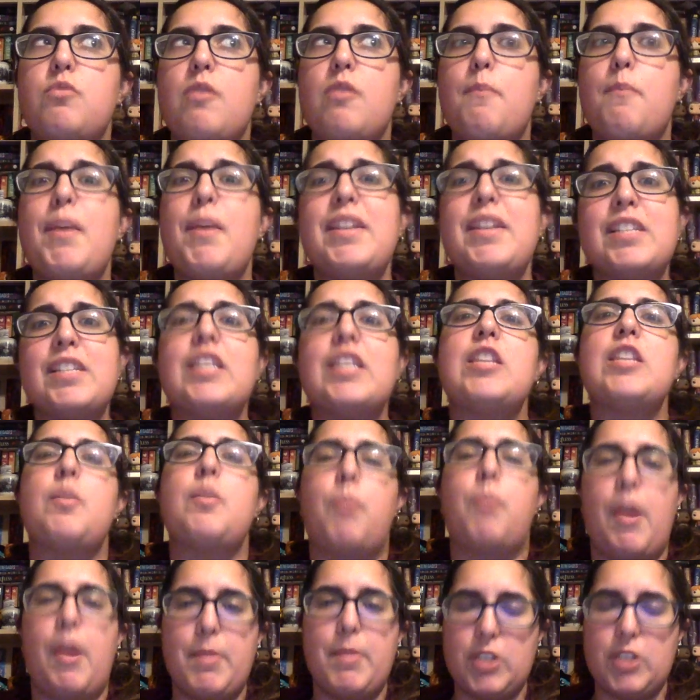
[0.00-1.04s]
basically the
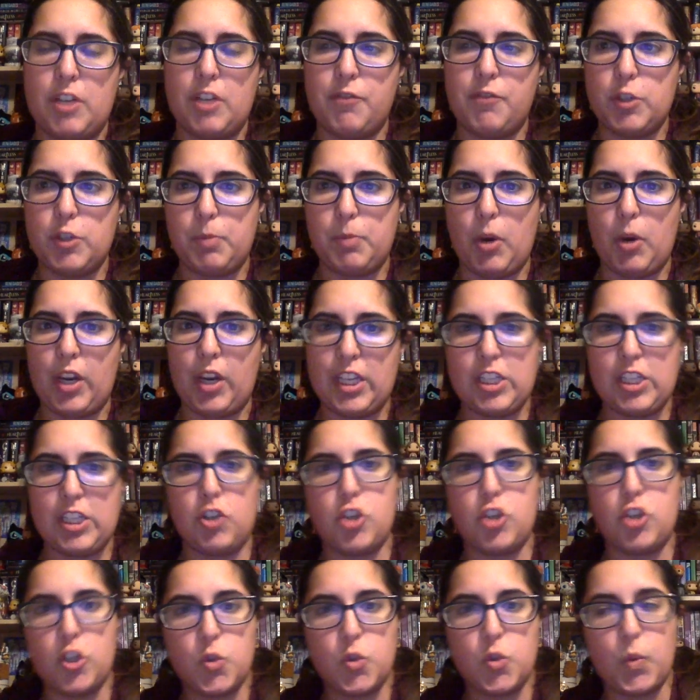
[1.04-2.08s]
premise of this book is that
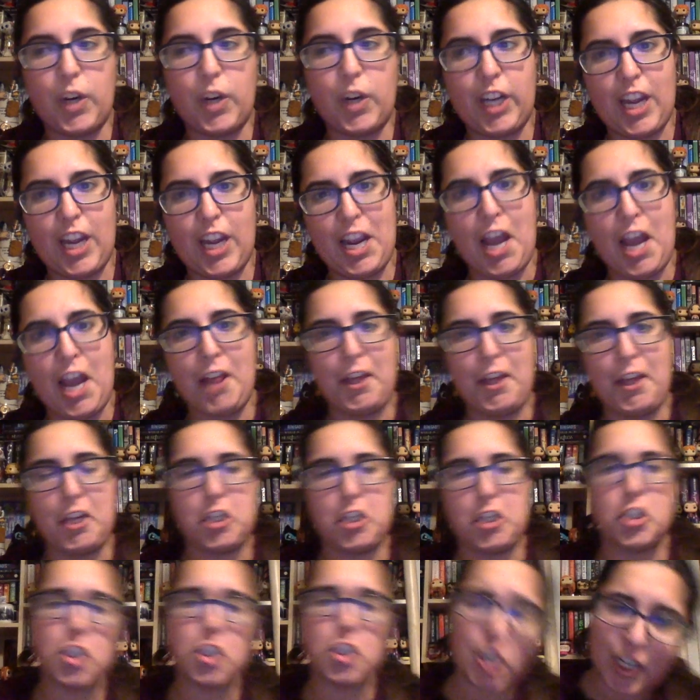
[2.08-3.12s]
she's working at like
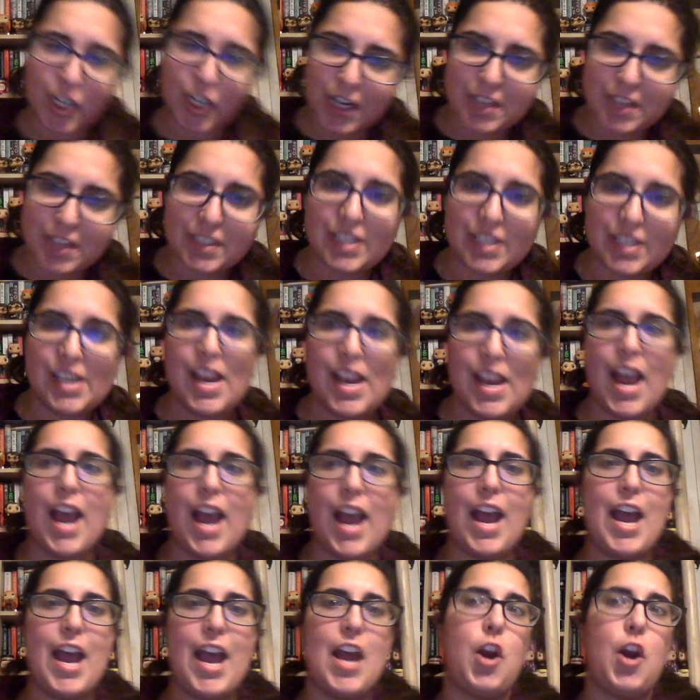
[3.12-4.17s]
a circus,
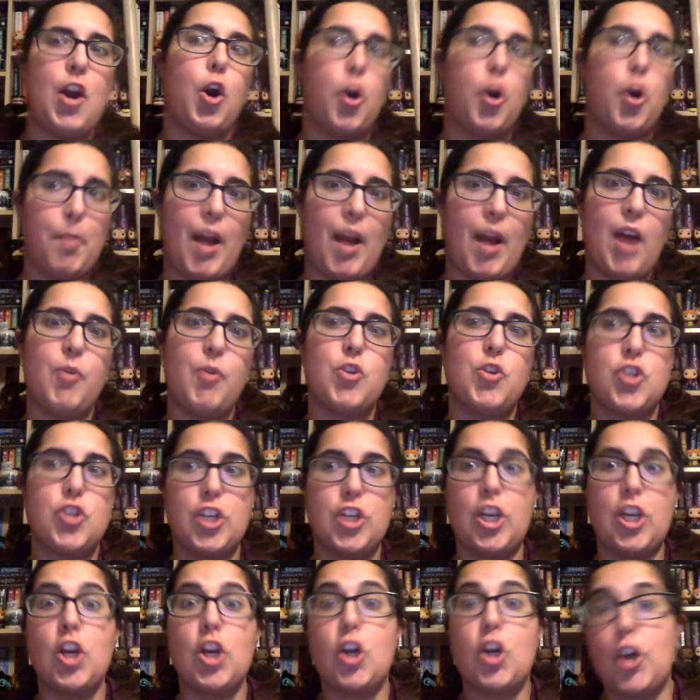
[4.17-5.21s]
and her power is she
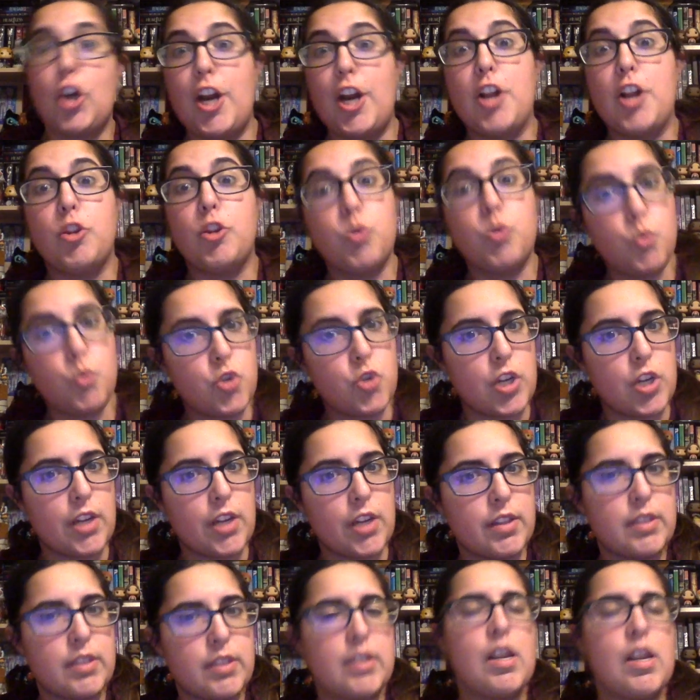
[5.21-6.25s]
can create
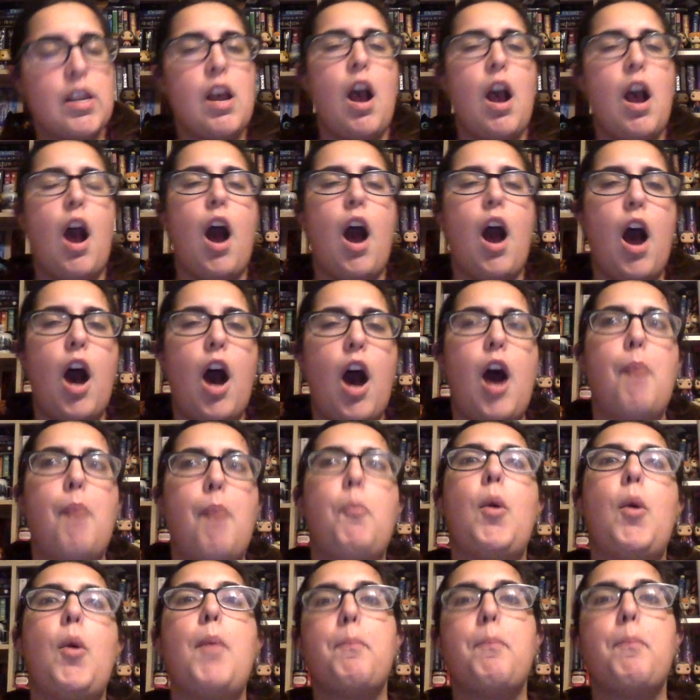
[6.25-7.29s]
illusions.
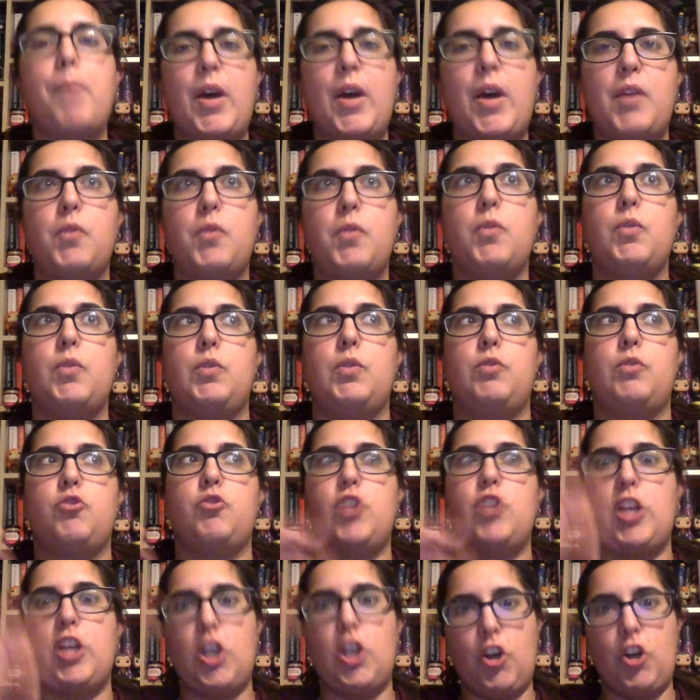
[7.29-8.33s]
But
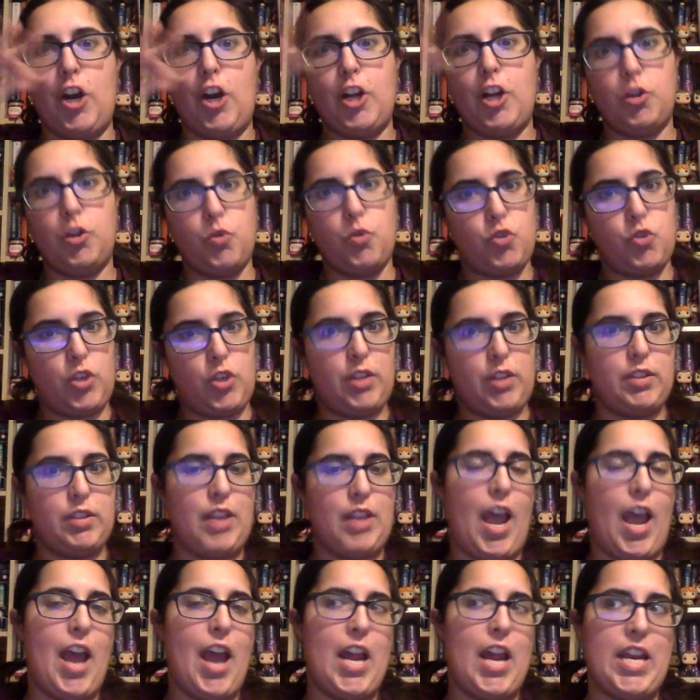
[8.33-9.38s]
she can create illusions,
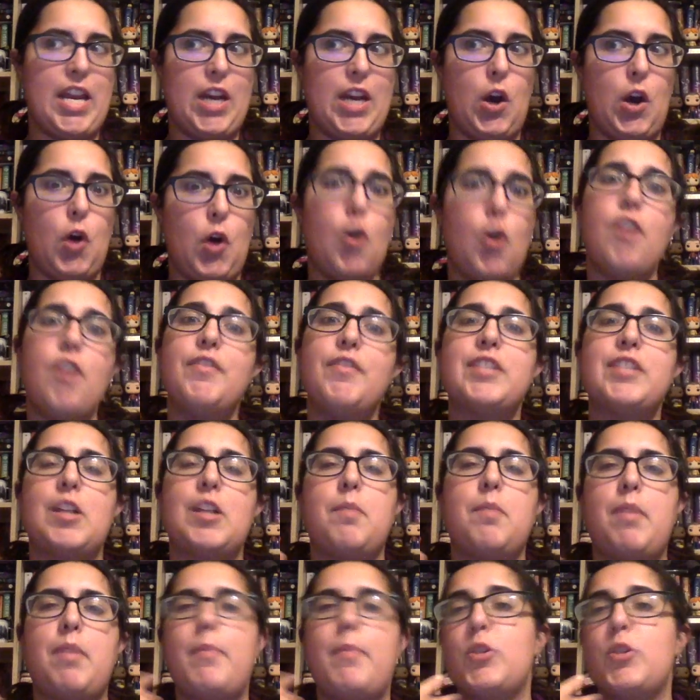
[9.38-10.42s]
and all of a
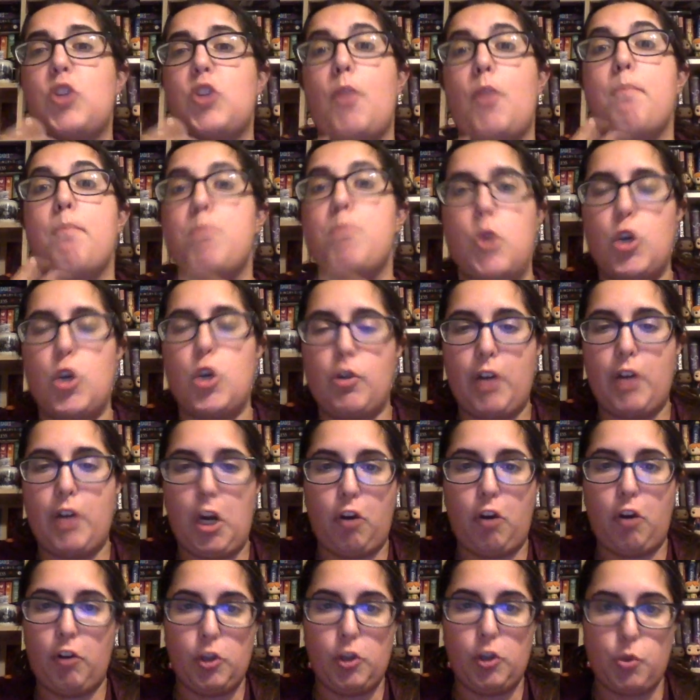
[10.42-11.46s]
sudden people start murdering
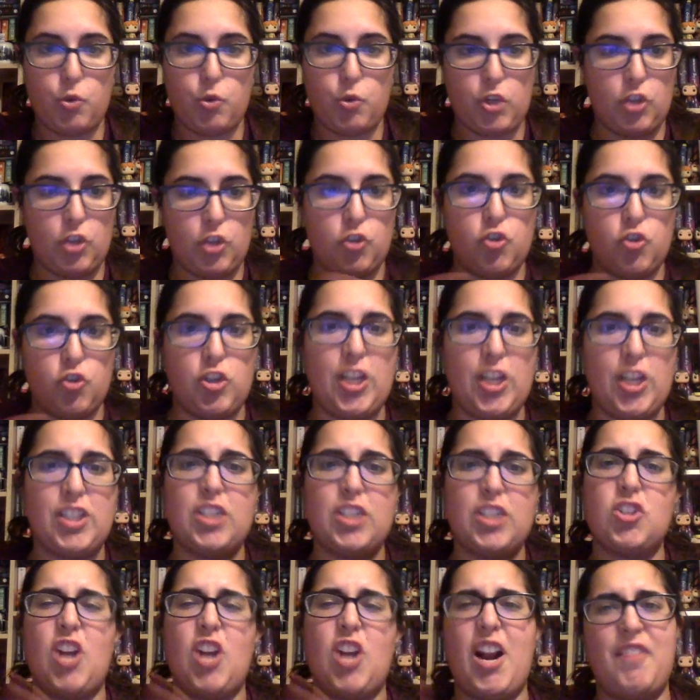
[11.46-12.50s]
her illusions. So she has
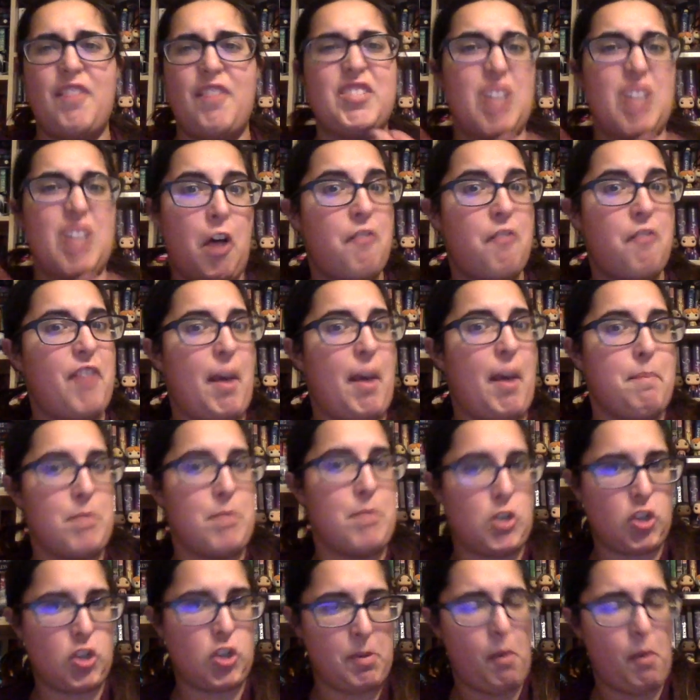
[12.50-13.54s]
to try to solve that
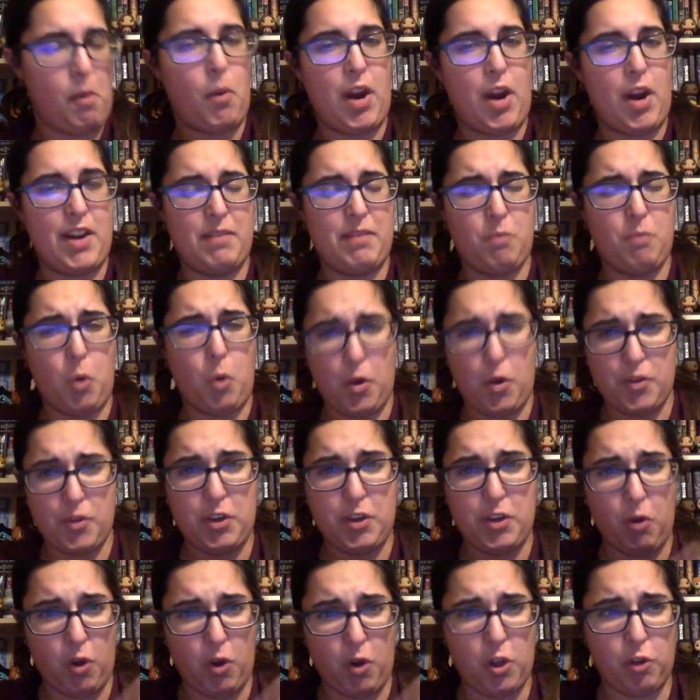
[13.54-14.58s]
mystery about why
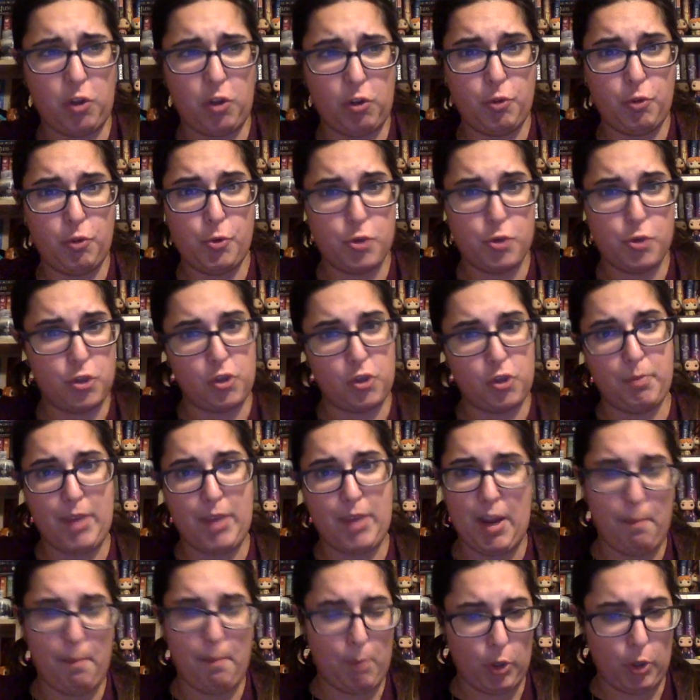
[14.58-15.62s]
all her illusions are
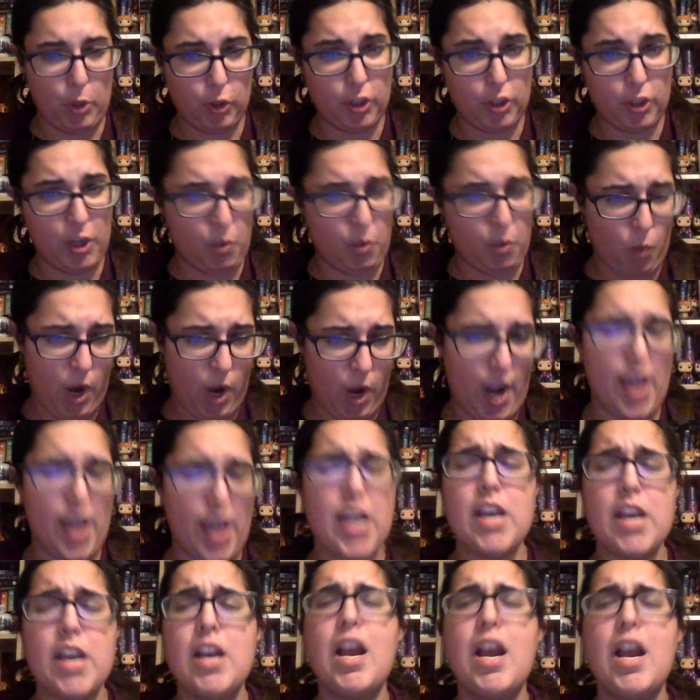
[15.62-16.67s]
being murdered and why.